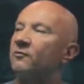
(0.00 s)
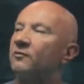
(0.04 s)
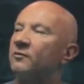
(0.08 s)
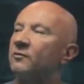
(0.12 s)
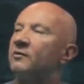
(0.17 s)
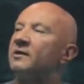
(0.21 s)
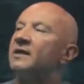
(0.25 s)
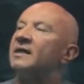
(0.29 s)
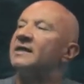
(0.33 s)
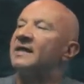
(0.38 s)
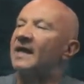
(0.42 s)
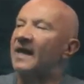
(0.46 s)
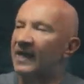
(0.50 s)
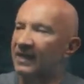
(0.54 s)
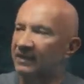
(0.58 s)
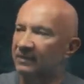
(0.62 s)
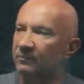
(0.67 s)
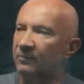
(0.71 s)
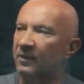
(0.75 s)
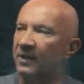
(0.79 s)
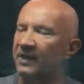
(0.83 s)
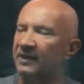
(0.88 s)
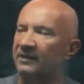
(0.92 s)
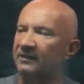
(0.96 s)
can add
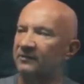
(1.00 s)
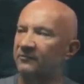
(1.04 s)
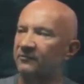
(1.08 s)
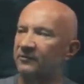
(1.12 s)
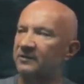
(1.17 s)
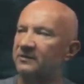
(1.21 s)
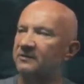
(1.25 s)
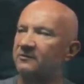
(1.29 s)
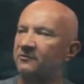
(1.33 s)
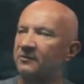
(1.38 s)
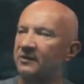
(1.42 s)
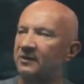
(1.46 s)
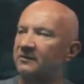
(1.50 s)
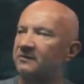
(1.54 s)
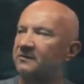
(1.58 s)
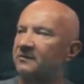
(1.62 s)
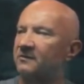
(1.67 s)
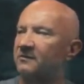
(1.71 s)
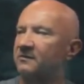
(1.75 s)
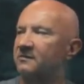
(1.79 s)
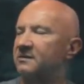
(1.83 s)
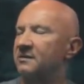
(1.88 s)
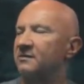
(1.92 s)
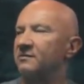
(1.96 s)
binary strings,
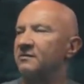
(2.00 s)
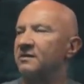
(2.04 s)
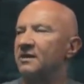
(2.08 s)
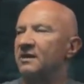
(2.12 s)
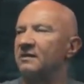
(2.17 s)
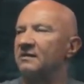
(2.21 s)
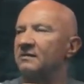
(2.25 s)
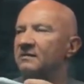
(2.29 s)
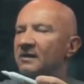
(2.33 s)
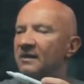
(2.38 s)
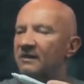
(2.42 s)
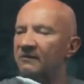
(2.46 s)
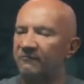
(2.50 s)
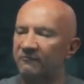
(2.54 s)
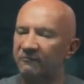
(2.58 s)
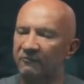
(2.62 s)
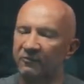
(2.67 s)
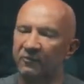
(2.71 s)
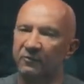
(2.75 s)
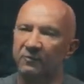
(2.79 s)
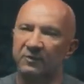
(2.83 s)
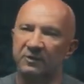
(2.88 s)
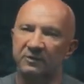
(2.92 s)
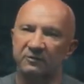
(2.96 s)
so they
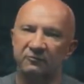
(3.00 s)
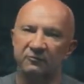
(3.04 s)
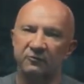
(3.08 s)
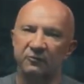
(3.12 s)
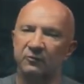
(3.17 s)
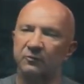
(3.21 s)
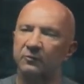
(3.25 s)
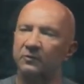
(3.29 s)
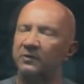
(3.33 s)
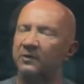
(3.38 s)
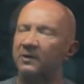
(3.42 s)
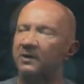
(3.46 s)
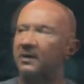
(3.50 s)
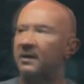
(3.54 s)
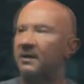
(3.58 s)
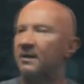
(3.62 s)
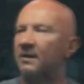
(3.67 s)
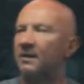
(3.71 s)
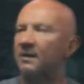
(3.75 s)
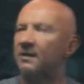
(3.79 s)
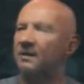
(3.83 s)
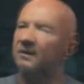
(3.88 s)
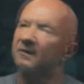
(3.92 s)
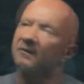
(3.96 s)
form a group.
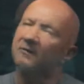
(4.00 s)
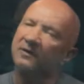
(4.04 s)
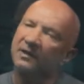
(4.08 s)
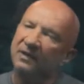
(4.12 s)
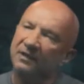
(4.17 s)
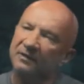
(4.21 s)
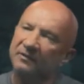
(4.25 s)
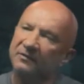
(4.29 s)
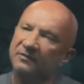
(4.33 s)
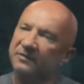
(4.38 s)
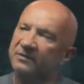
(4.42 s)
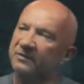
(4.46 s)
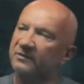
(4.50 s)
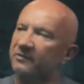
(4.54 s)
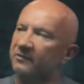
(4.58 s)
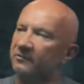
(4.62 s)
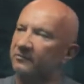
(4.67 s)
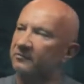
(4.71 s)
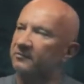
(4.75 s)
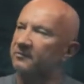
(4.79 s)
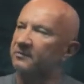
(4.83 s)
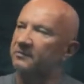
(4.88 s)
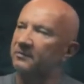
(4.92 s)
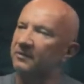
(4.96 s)
You can
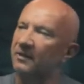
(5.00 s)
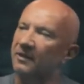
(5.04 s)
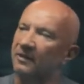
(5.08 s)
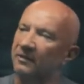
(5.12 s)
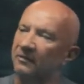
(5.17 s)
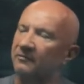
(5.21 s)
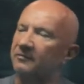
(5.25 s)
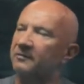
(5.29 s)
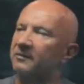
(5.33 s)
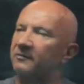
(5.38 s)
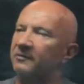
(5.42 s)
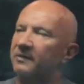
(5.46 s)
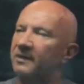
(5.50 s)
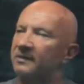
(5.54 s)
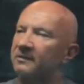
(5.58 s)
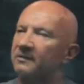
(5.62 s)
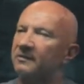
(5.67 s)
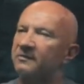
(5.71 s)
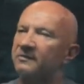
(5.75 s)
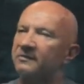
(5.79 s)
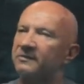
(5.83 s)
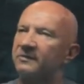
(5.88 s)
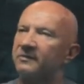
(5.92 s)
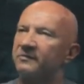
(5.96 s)
also
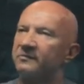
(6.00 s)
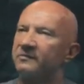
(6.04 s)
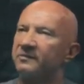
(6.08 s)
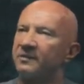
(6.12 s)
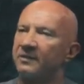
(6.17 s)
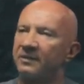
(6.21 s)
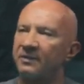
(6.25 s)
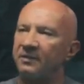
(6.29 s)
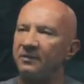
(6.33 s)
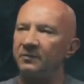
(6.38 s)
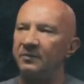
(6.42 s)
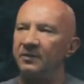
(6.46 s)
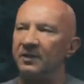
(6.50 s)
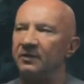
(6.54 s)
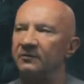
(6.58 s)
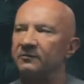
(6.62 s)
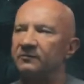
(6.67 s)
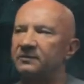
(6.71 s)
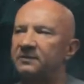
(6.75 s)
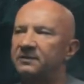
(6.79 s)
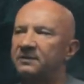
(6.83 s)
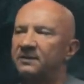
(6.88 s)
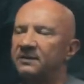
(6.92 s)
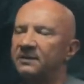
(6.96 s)
think
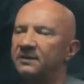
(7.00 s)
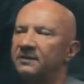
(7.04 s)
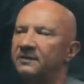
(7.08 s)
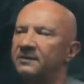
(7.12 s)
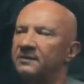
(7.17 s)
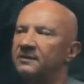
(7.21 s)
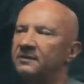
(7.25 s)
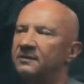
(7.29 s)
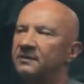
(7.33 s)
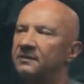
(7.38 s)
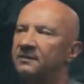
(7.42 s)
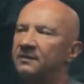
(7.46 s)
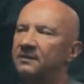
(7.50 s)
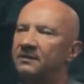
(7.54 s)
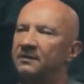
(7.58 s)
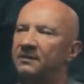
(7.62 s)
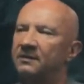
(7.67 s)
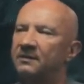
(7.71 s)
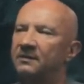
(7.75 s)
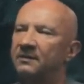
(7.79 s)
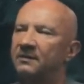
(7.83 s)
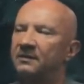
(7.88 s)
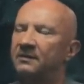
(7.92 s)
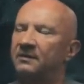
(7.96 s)
about
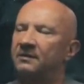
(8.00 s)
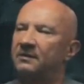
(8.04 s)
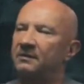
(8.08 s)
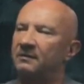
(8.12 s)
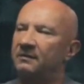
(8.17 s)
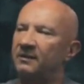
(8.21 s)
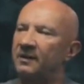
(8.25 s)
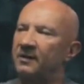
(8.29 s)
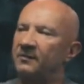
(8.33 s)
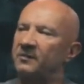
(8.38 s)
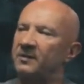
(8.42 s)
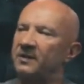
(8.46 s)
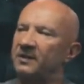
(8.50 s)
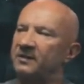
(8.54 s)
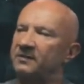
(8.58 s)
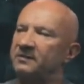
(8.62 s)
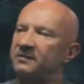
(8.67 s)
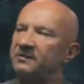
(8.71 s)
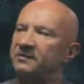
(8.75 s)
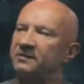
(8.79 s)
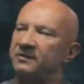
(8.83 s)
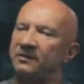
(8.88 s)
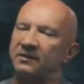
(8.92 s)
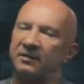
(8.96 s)
them
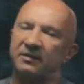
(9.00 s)
as